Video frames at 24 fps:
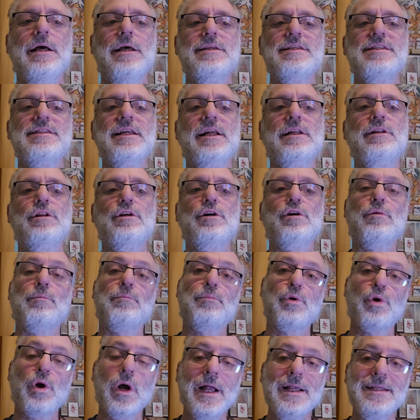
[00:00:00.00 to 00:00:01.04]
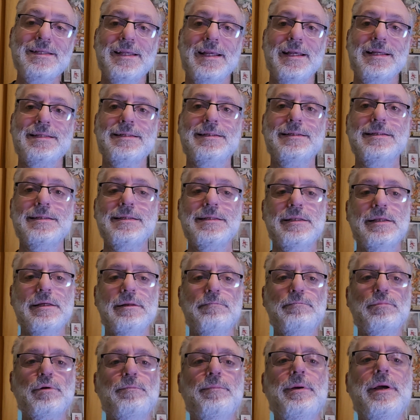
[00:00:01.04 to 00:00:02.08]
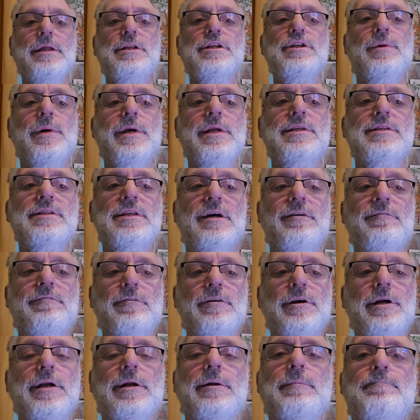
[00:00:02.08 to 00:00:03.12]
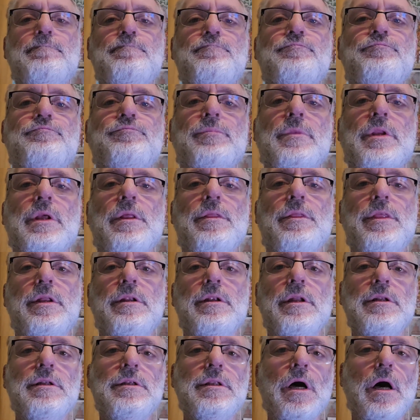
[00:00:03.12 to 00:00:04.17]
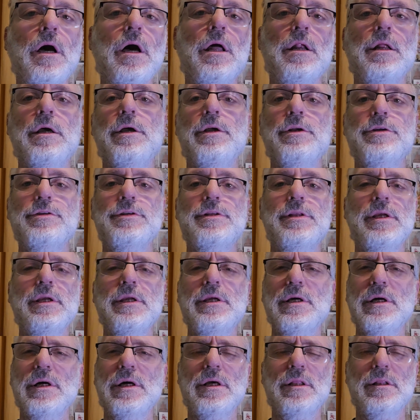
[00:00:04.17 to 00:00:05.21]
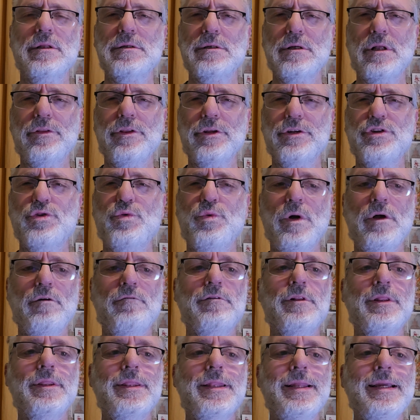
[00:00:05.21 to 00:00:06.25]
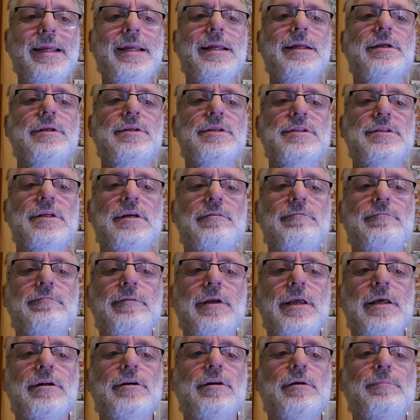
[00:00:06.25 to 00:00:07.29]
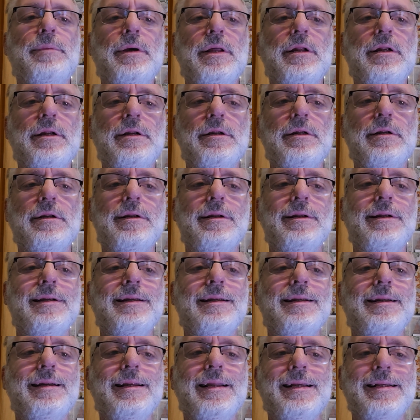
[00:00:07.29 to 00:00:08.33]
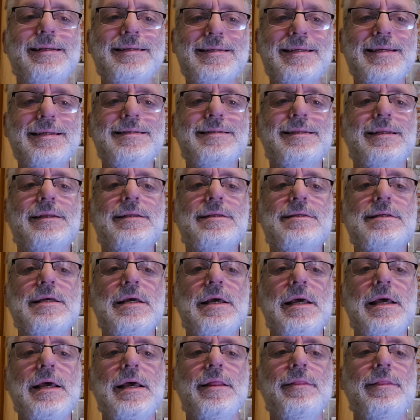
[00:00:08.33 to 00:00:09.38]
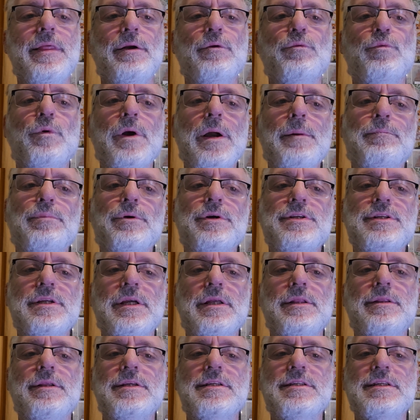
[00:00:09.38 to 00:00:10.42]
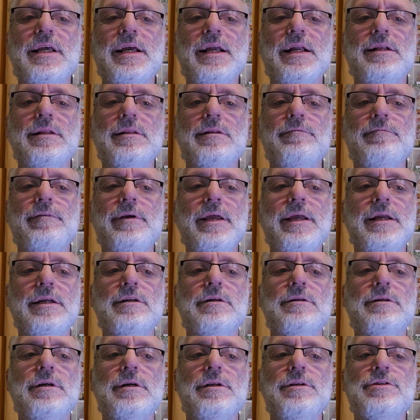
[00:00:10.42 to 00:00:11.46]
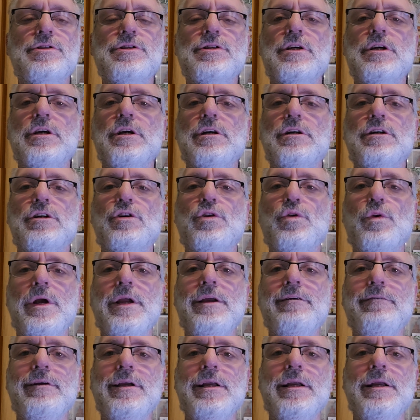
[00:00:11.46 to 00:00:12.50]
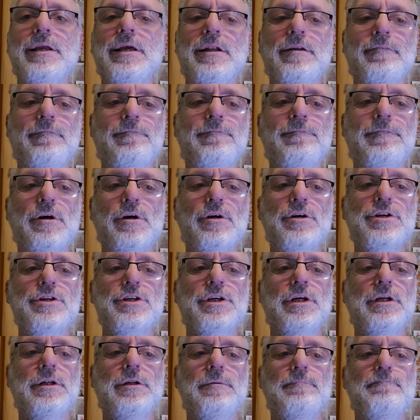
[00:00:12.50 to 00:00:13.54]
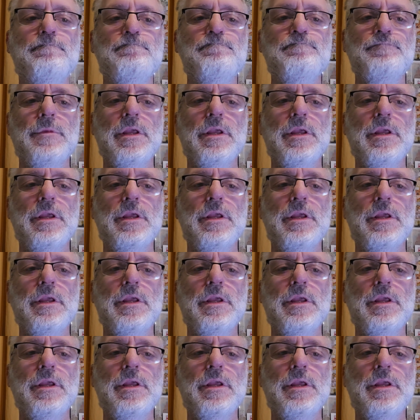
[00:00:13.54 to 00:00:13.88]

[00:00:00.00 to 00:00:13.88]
cyclical processes that perpetuate suffering. The Nidanas, they're called the 12 links of interdependent existence. They represent the cycle of ignorance, craving, and aversion